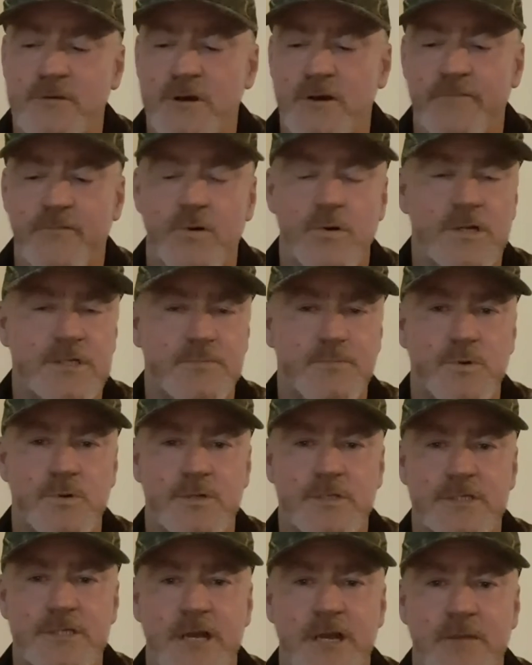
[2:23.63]
I've always bought
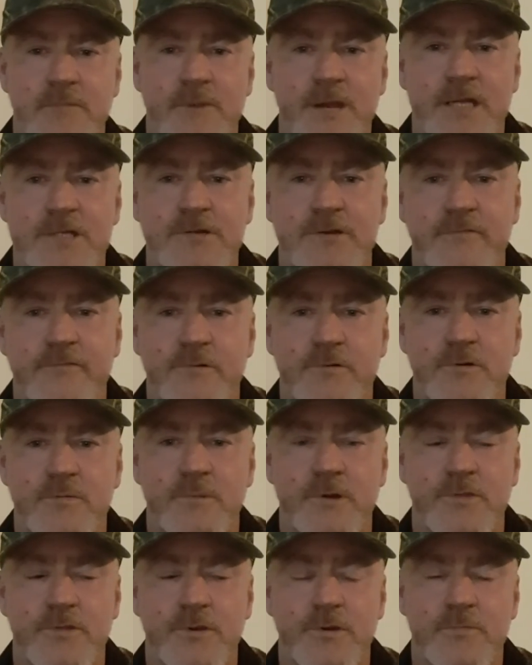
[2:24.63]
a second battery for all
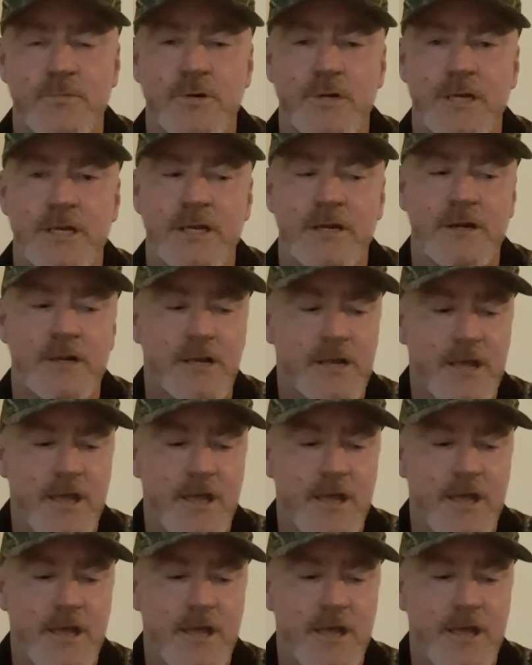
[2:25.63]
my thermal gear,